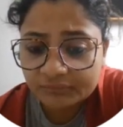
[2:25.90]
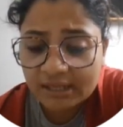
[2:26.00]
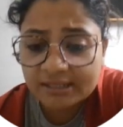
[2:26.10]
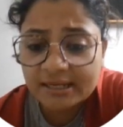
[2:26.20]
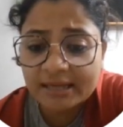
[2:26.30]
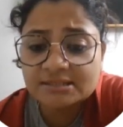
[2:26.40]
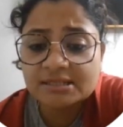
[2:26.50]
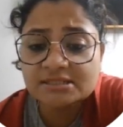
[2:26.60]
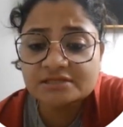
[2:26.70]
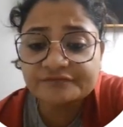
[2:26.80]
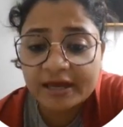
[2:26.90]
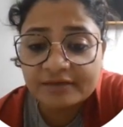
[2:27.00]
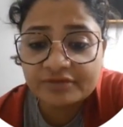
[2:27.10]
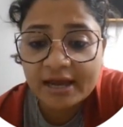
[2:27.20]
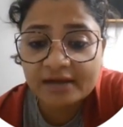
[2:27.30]
In
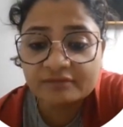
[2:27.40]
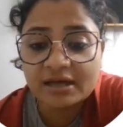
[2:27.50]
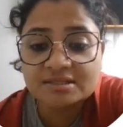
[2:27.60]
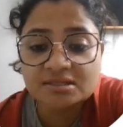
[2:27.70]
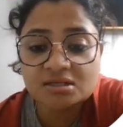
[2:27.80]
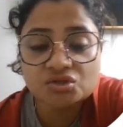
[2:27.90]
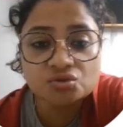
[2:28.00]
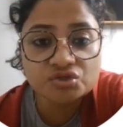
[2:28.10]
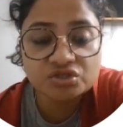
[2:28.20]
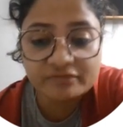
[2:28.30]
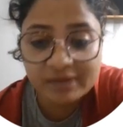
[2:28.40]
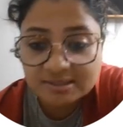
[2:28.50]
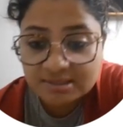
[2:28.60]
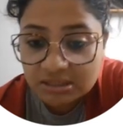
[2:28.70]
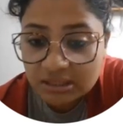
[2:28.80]
1995 we had varicella zoster
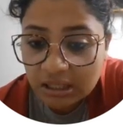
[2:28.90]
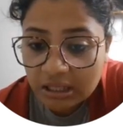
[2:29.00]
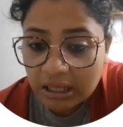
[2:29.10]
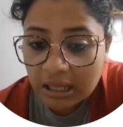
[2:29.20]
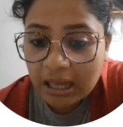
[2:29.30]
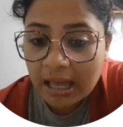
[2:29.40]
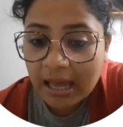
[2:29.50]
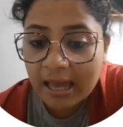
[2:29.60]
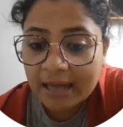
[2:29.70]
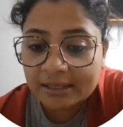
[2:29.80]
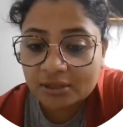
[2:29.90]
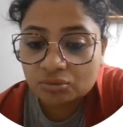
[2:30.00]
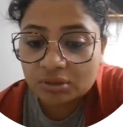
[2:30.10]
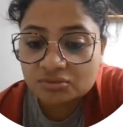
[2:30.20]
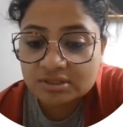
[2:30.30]
vaccine, and in
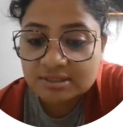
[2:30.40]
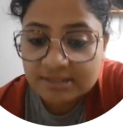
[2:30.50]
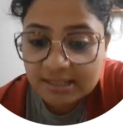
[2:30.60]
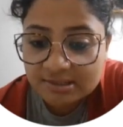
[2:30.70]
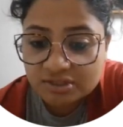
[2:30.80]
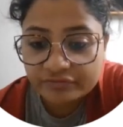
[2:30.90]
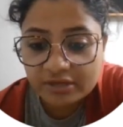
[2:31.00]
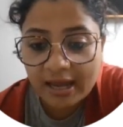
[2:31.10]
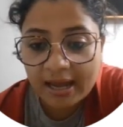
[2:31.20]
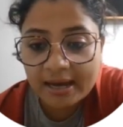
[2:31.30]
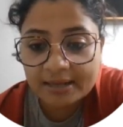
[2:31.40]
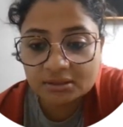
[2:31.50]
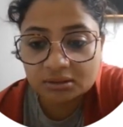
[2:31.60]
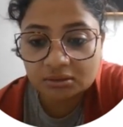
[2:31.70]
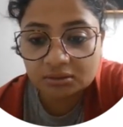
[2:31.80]
2006 we
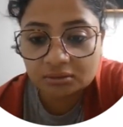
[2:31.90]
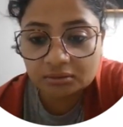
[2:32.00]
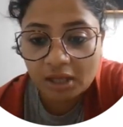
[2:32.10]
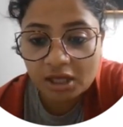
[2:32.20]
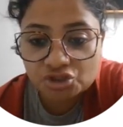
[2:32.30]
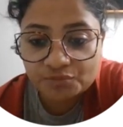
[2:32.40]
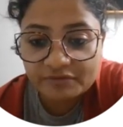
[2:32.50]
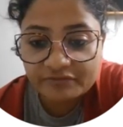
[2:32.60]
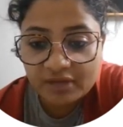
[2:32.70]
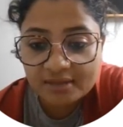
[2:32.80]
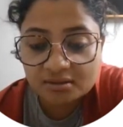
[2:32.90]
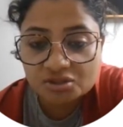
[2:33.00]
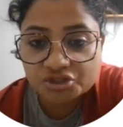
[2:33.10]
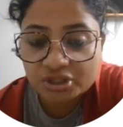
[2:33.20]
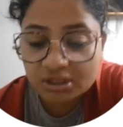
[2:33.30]
had HPV and the
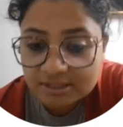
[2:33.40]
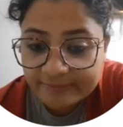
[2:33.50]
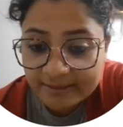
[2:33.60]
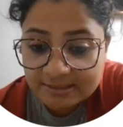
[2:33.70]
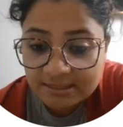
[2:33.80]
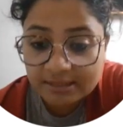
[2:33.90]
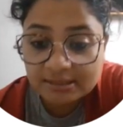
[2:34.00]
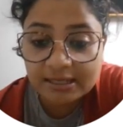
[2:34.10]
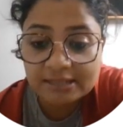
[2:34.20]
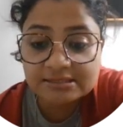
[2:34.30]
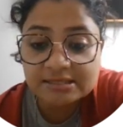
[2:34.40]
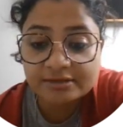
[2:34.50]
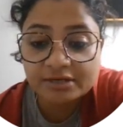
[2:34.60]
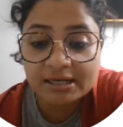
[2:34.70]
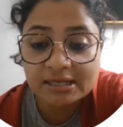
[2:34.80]
shingles vaccine, and in
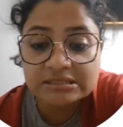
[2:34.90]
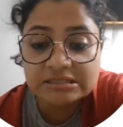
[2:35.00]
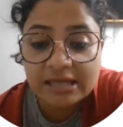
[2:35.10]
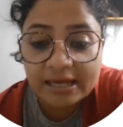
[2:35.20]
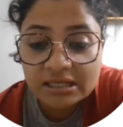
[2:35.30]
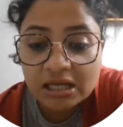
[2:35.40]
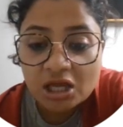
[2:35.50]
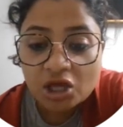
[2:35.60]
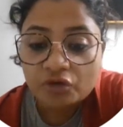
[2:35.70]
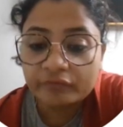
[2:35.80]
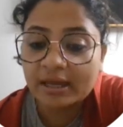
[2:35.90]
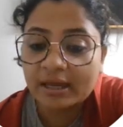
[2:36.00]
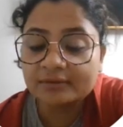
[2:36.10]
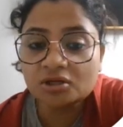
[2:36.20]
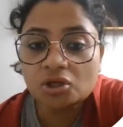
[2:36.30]
1999 we
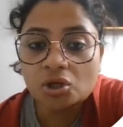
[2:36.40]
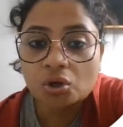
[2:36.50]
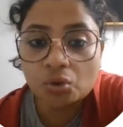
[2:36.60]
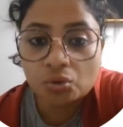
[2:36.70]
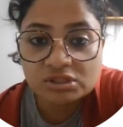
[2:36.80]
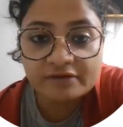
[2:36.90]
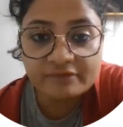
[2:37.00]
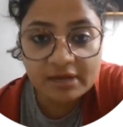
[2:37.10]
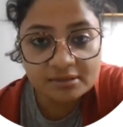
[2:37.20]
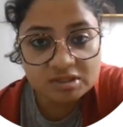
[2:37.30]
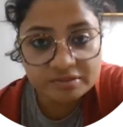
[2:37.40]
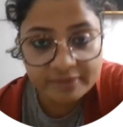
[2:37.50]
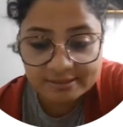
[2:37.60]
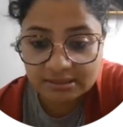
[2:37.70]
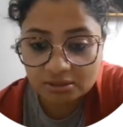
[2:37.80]
had the rotavirus
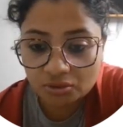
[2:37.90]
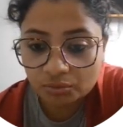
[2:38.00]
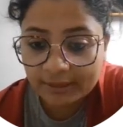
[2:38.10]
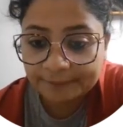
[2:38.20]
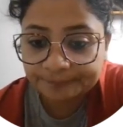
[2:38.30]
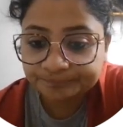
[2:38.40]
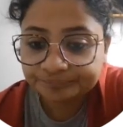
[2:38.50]
vaccine. Okay.